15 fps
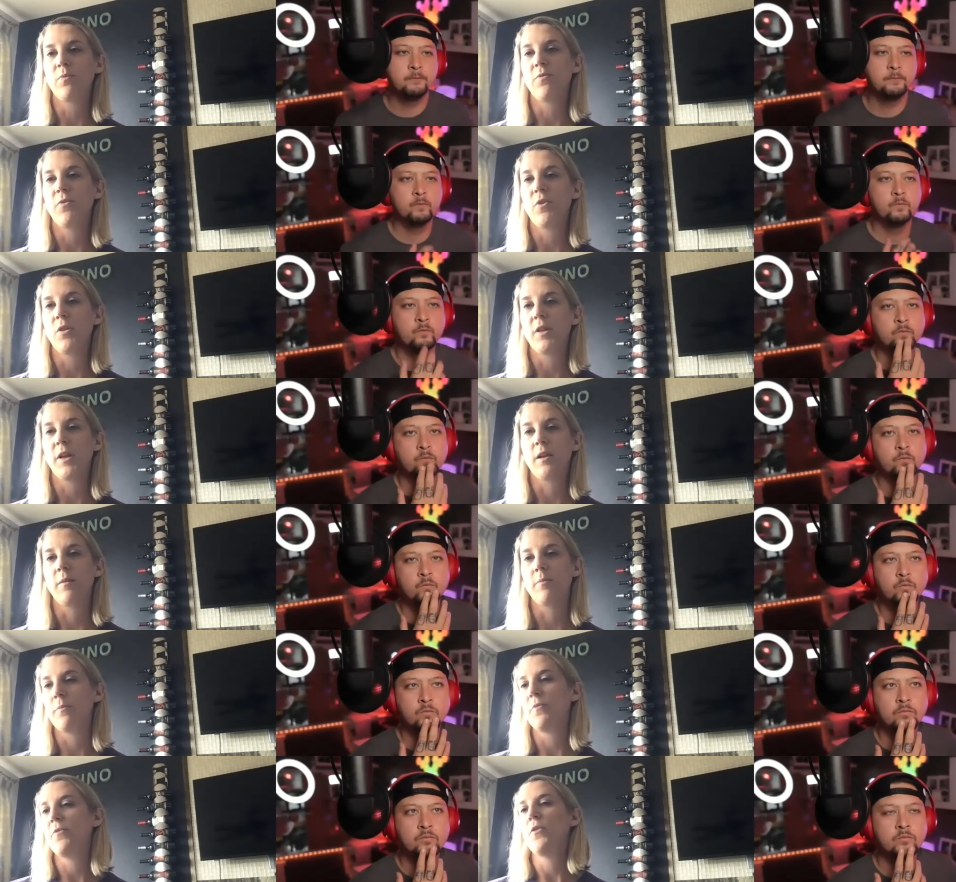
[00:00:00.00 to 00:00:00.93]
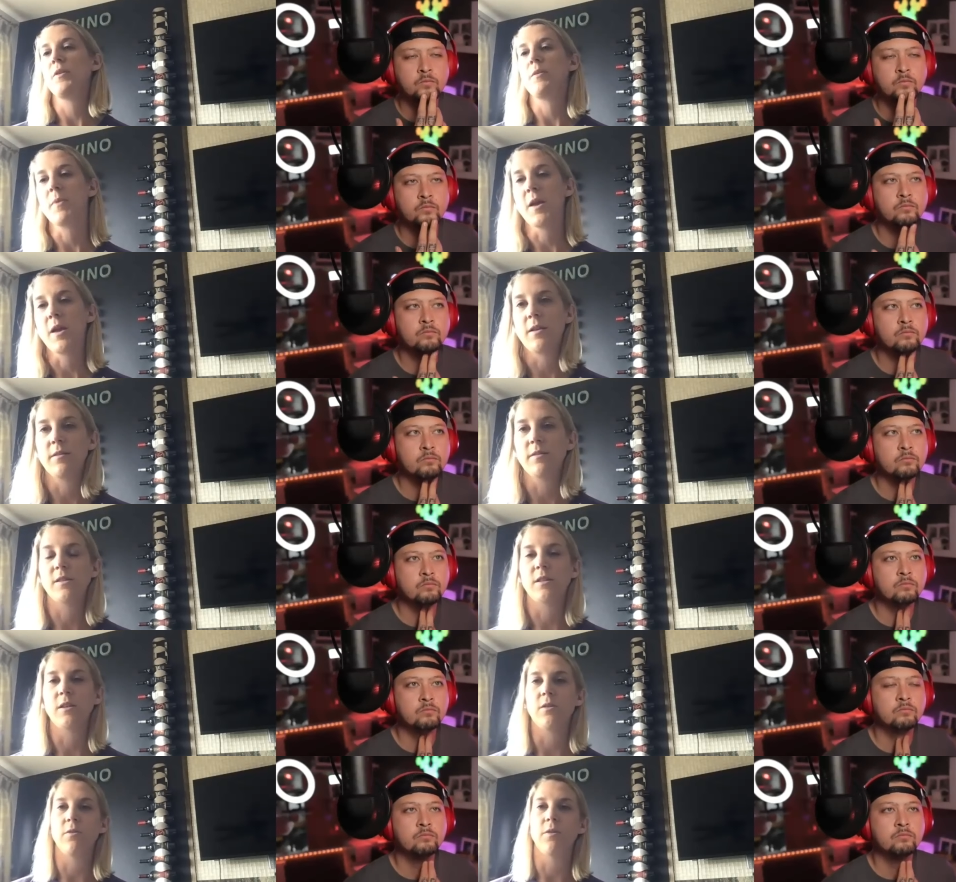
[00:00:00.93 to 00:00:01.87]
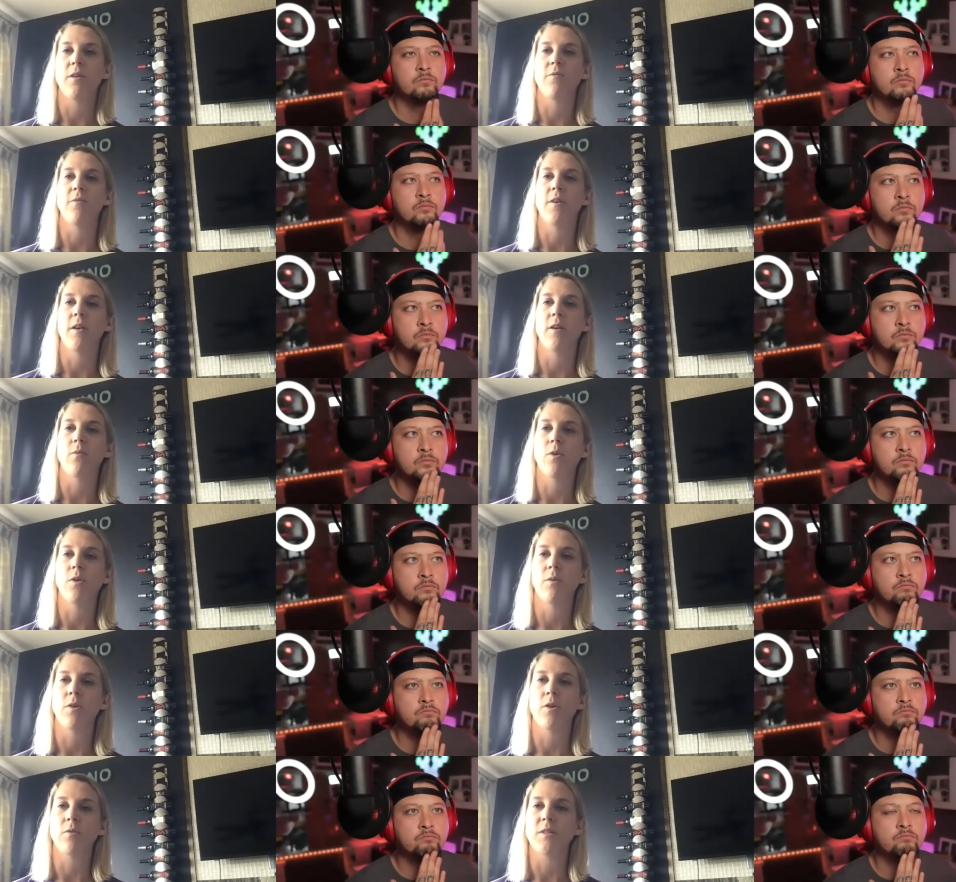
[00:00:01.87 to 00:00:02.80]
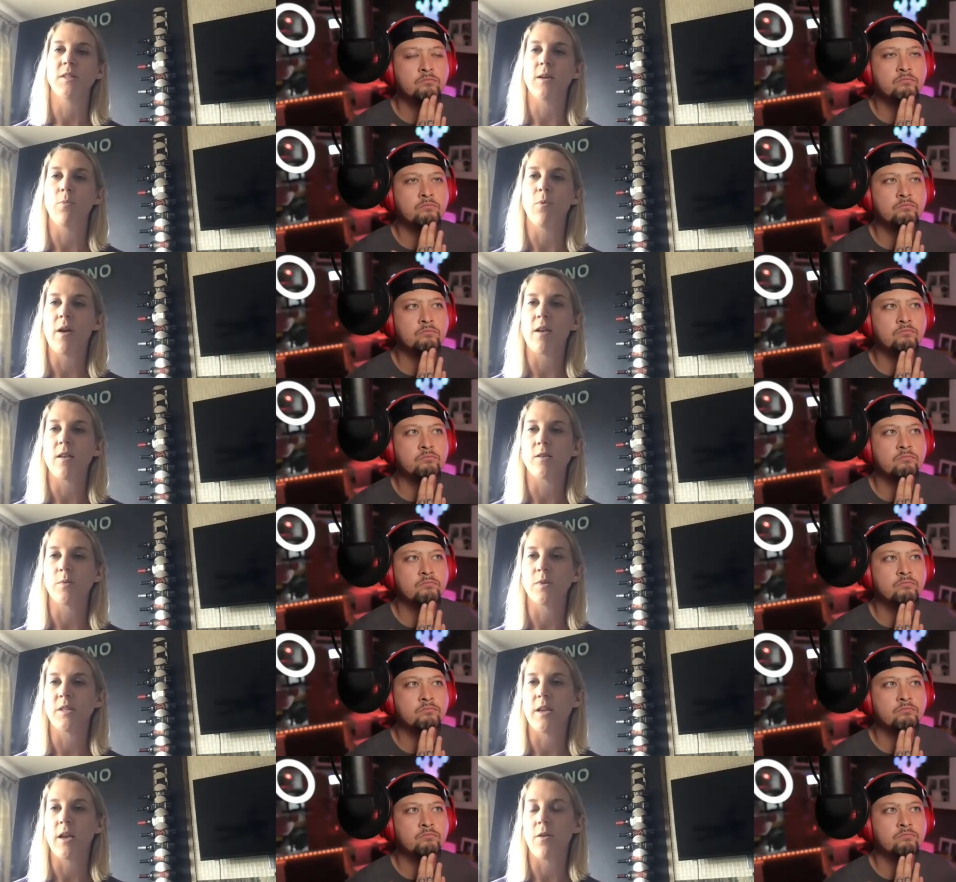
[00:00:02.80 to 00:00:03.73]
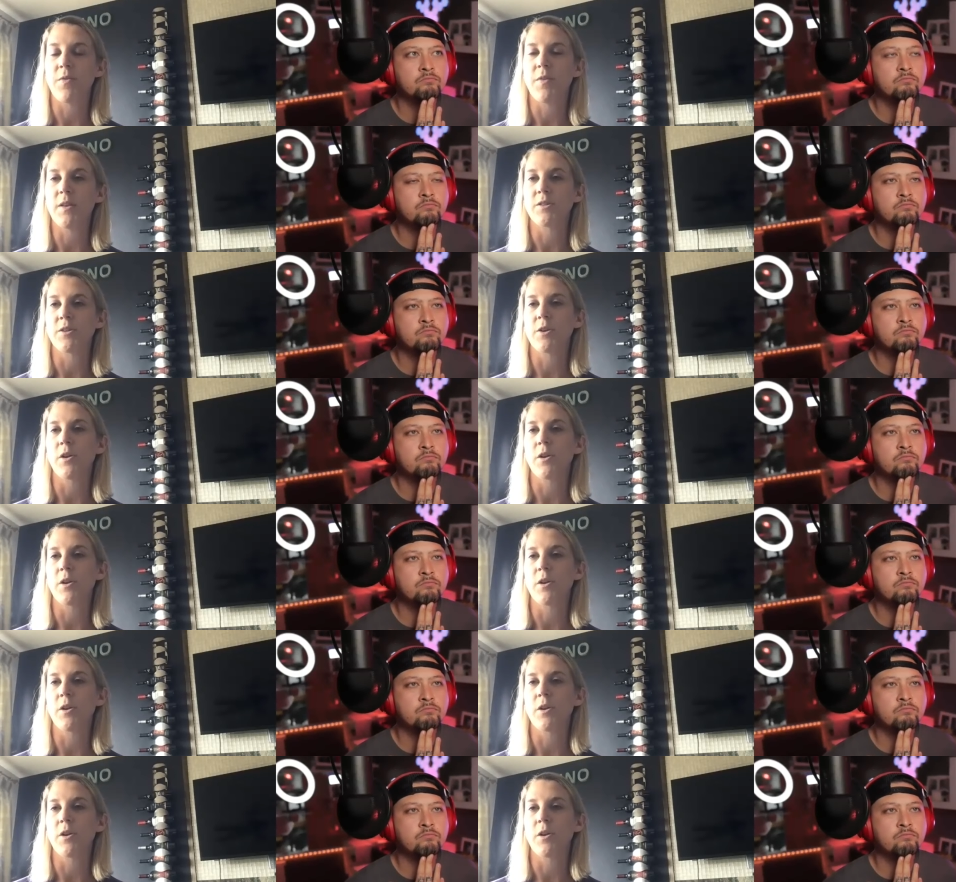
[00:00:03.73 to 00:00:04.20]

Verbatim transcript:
Speaker 1: fully fully paint. So I feel like we'll go stepwise. We'll see how things are